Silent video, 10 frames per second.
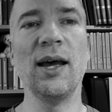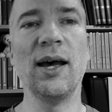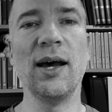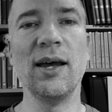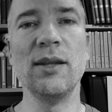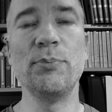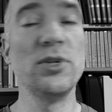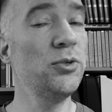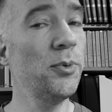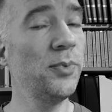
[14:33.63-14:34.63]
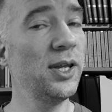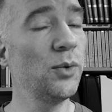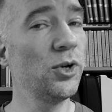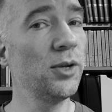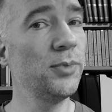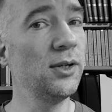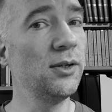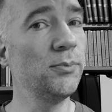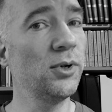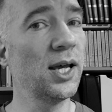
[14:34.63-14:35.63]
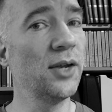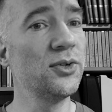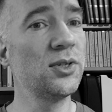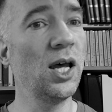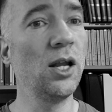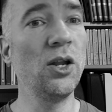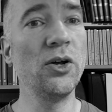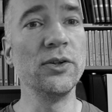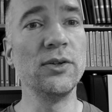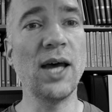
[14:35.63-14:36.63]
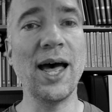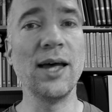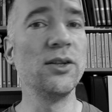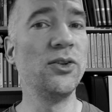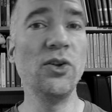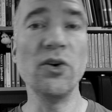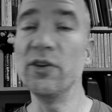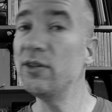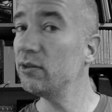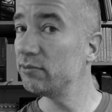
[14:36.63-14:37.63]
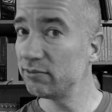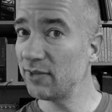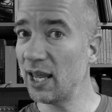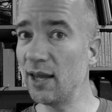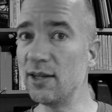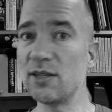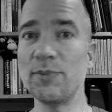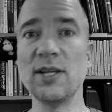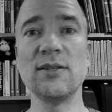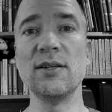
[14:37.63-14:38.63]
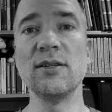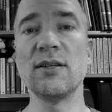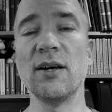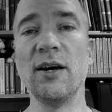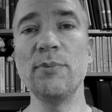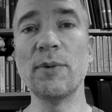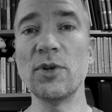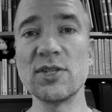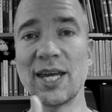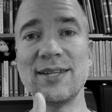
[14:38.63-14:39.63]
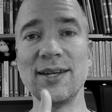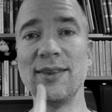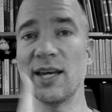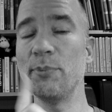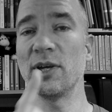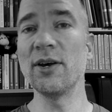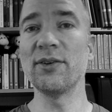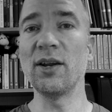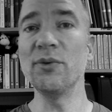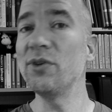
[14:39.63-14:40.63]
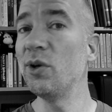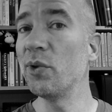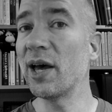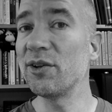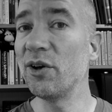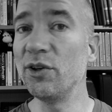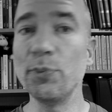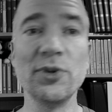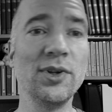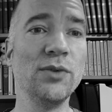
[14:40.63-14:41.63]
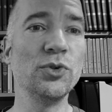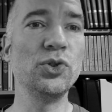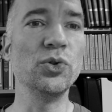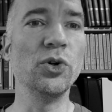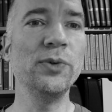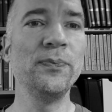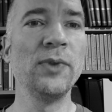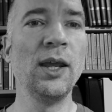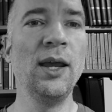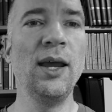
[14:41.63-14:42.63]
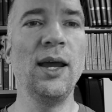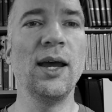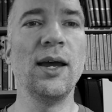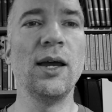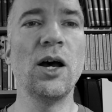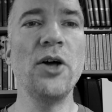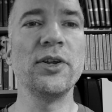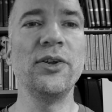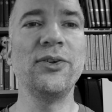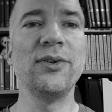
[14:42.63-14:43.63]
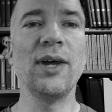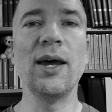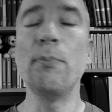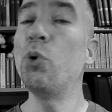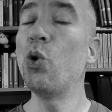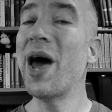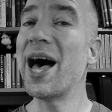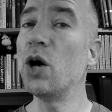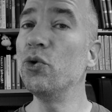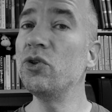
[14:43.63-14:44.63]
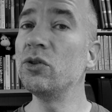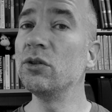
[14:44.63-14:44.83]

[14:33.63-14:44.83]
and presumably they would have been pronounced alone and none in Spenser's time. I'm just guessing there because I don't know that 100% for sure. Others, proud,